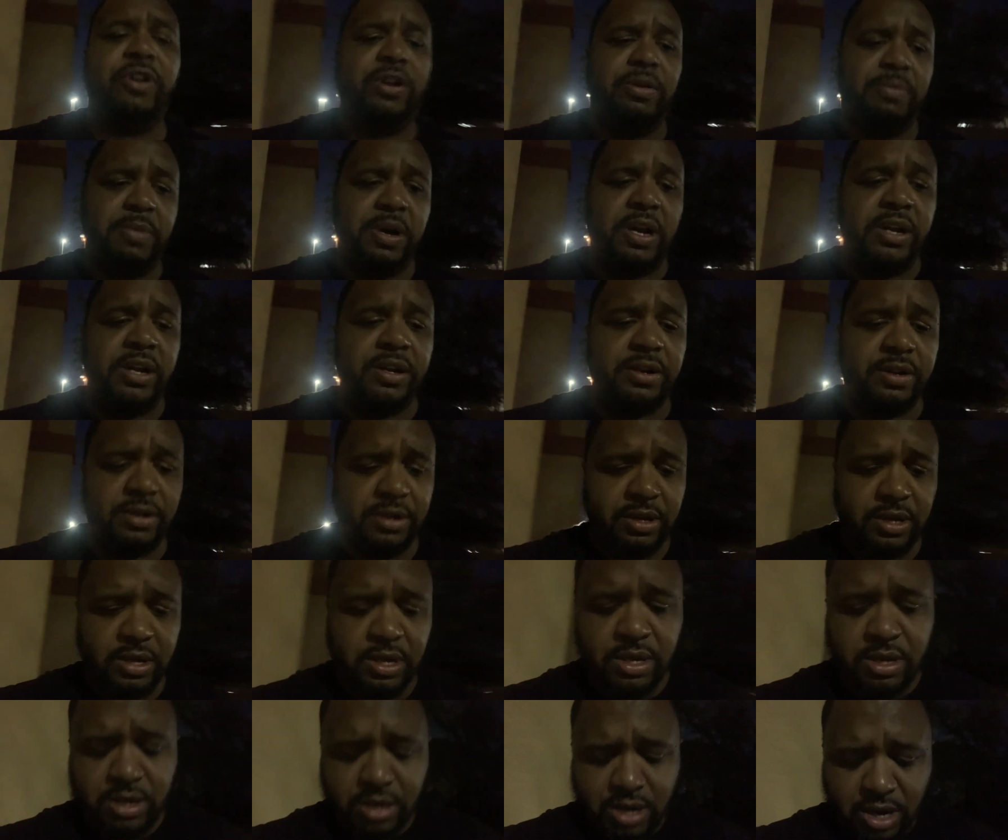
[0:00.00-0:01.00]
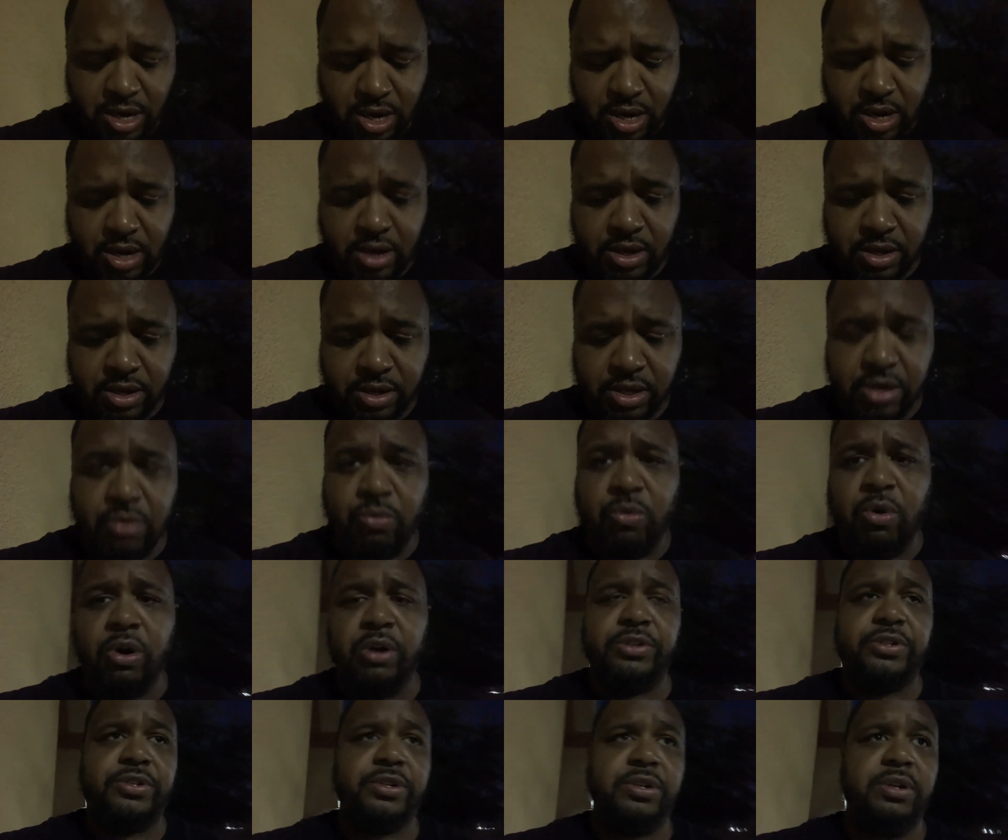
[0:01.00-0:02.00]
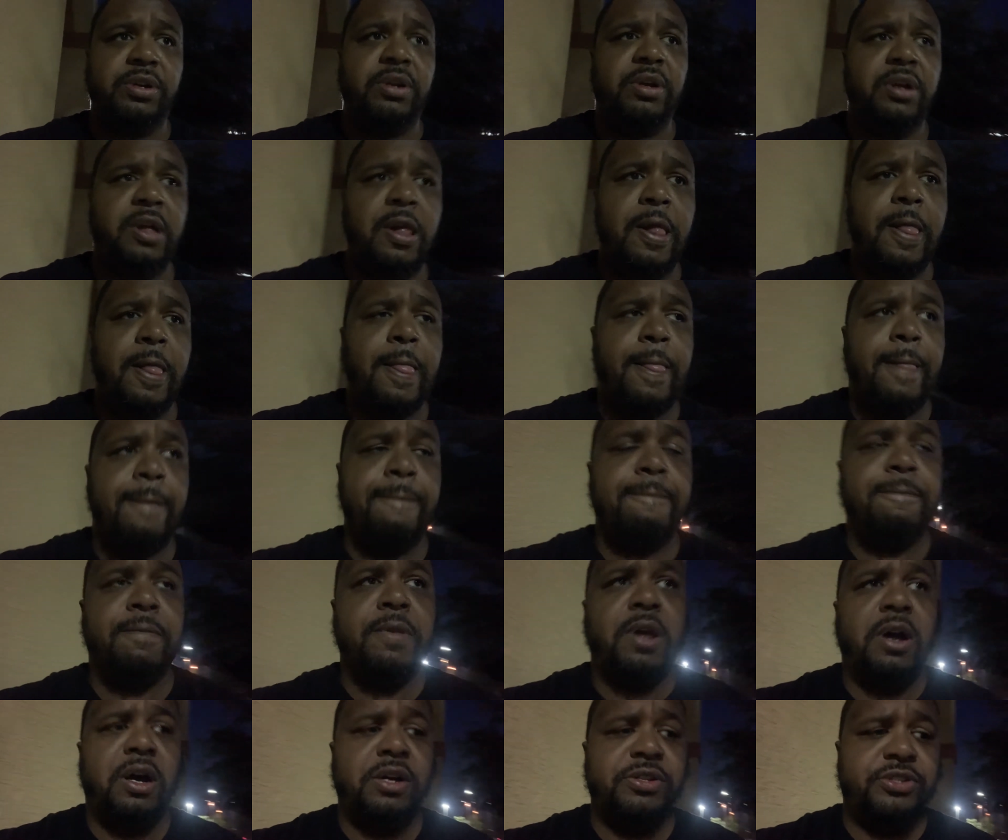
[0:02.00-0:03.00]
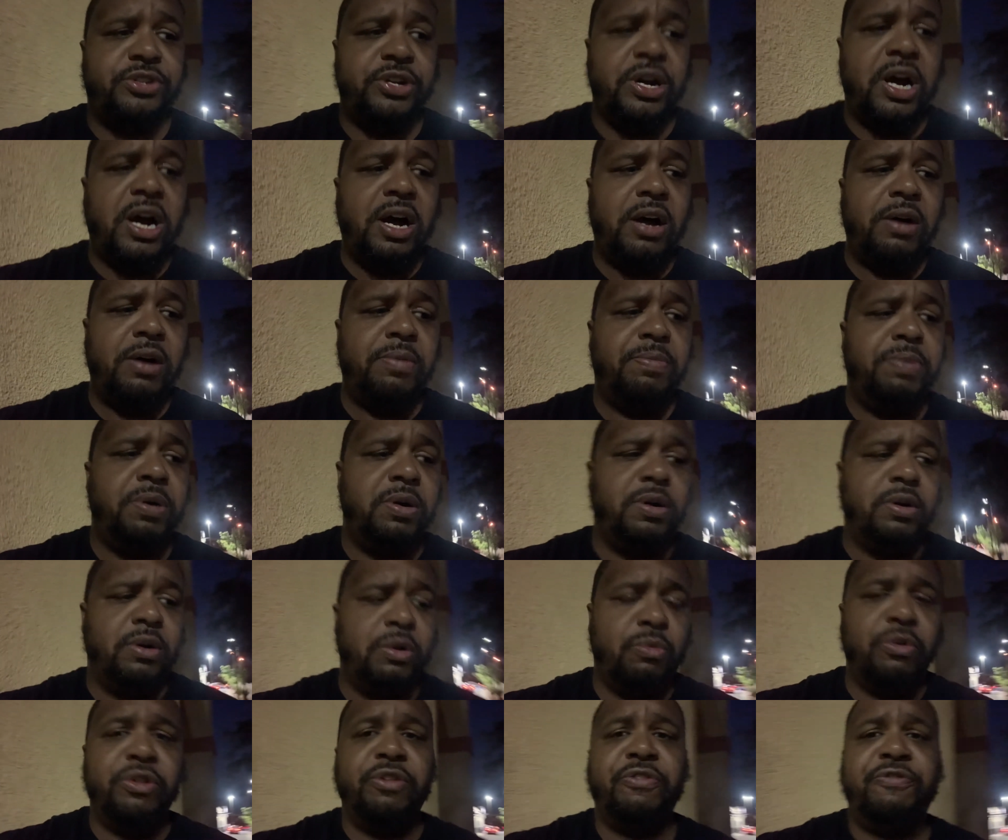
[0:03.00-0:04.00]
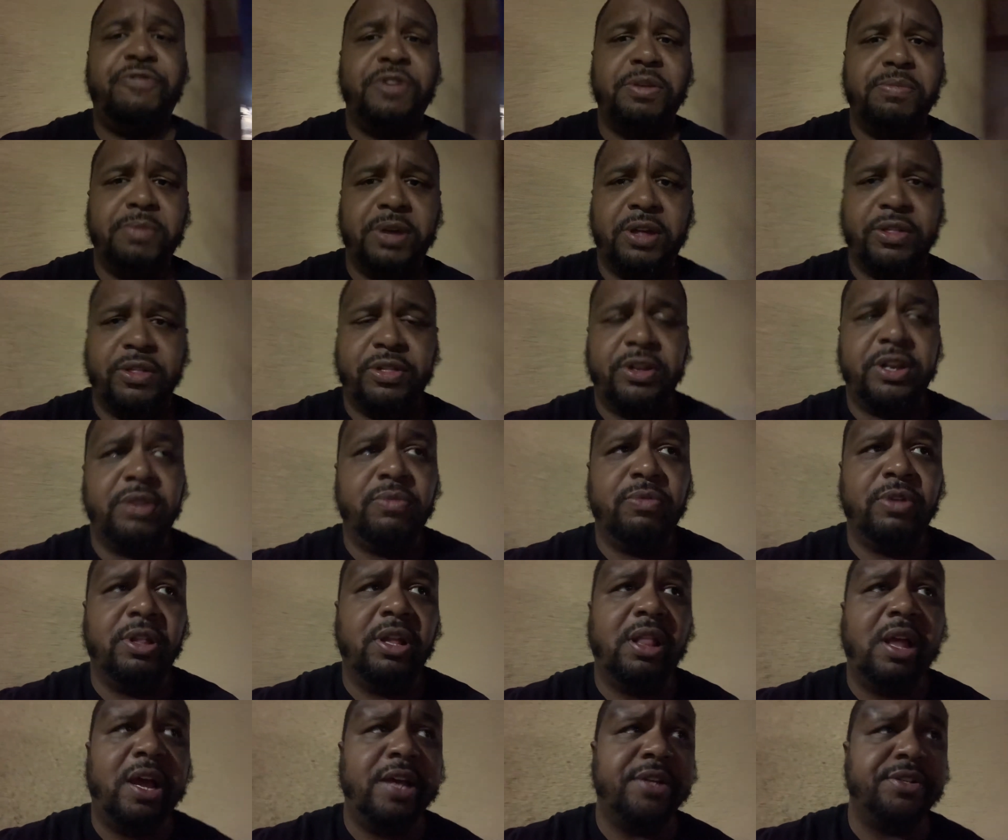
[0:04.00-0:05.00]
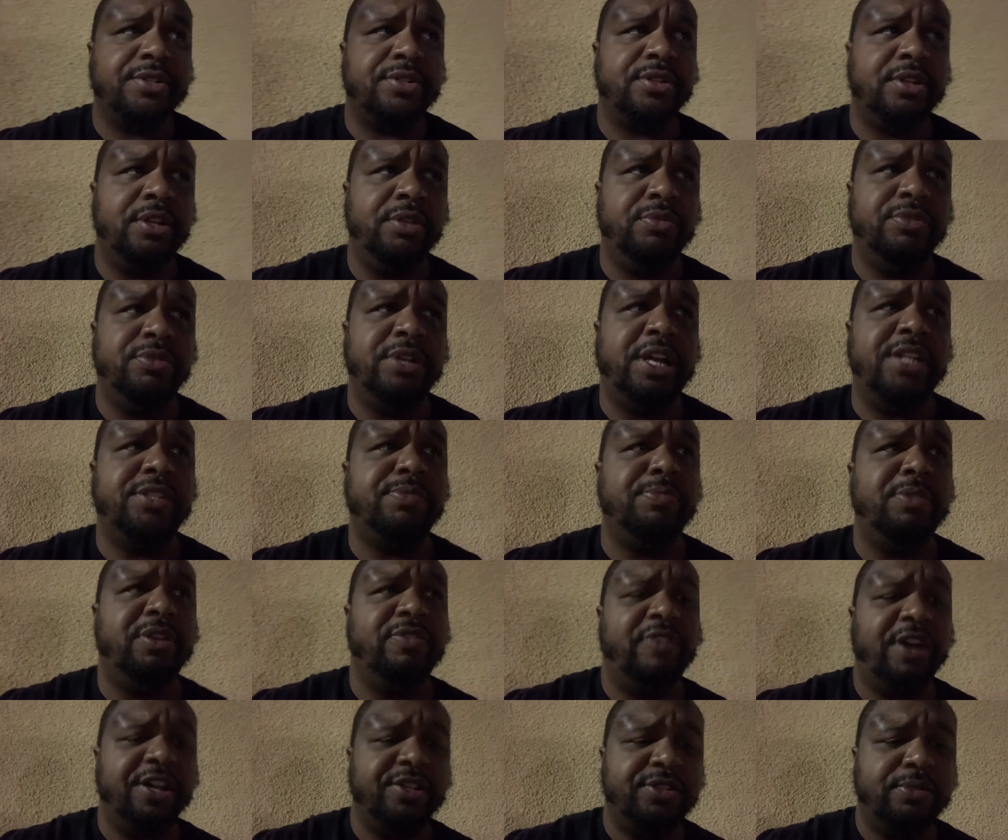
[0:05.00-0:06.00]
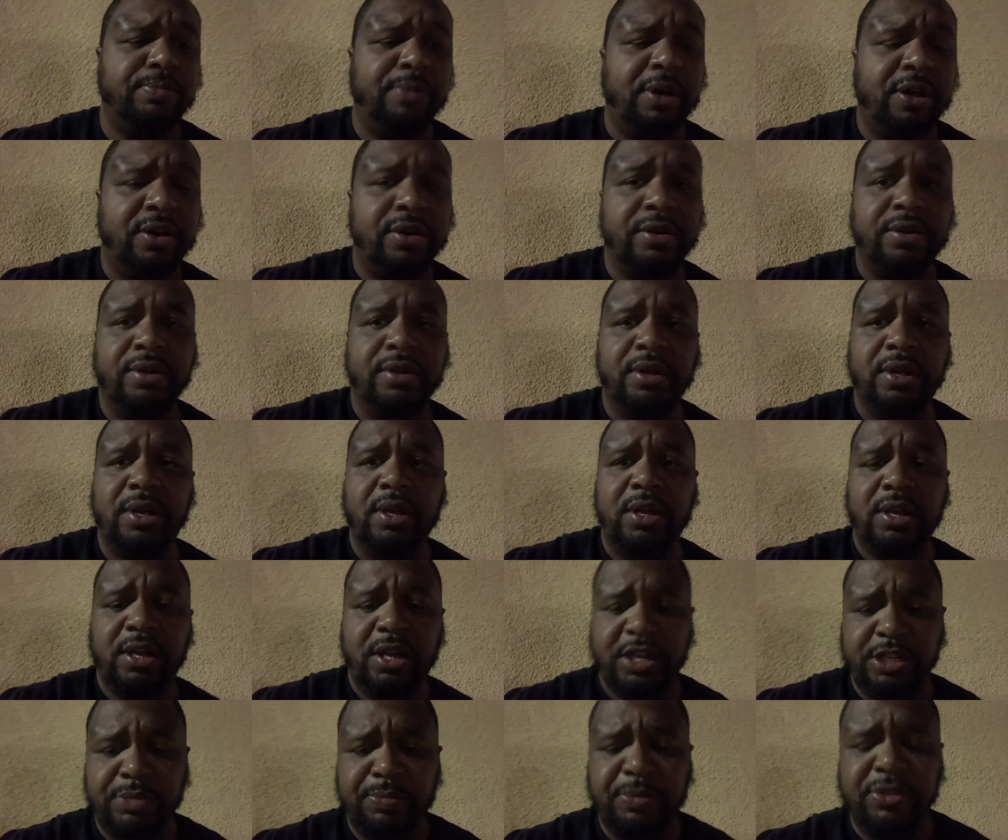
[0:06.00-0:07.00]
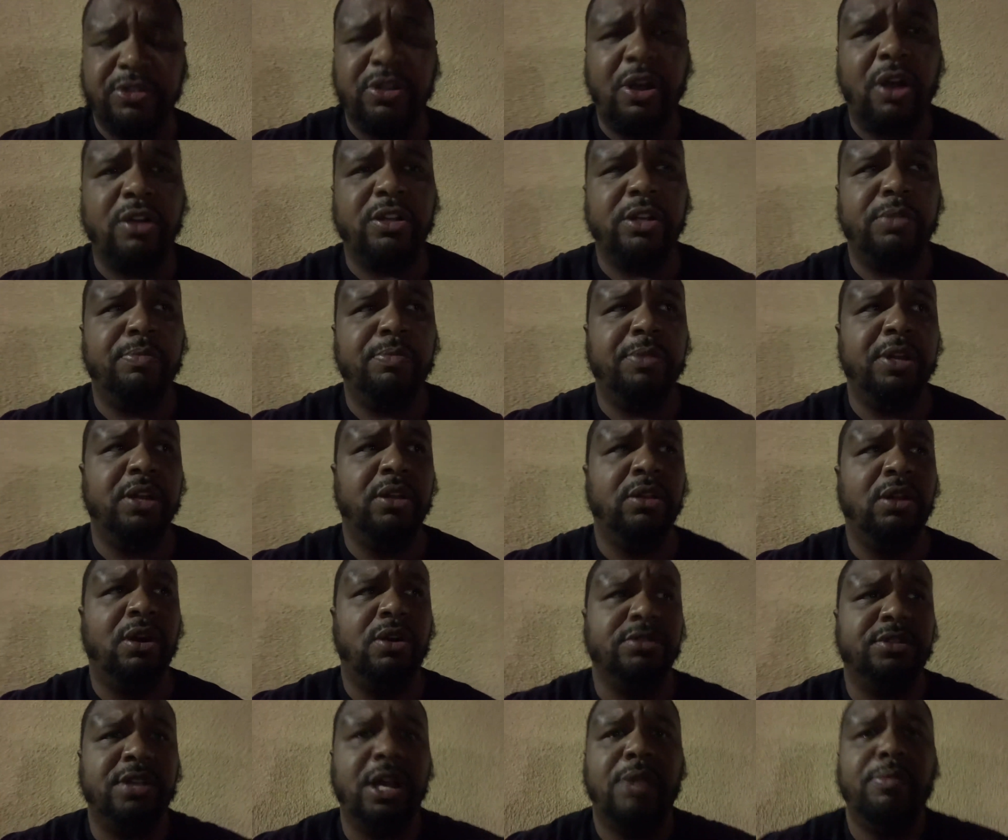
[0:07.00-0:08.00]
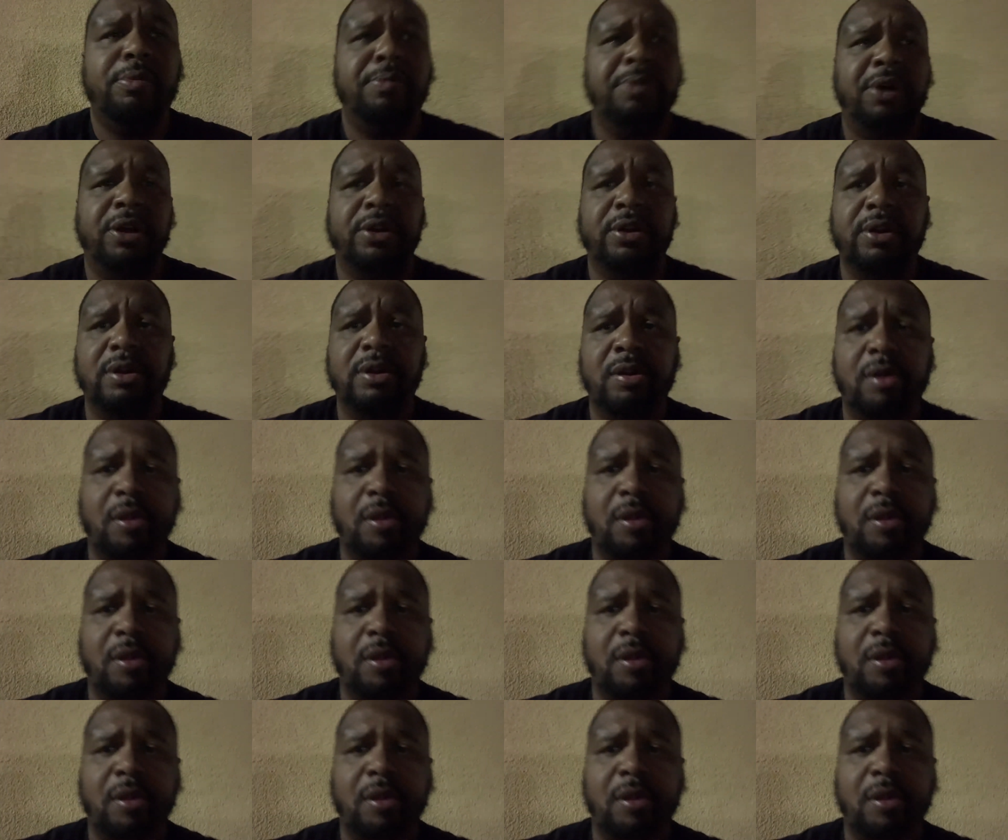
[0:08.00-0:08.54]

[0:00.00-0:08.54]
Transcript: of mine. Uh, he works a job with a female that he really likes, and he was asking me advice about her. And he's been talking to me a long time about her,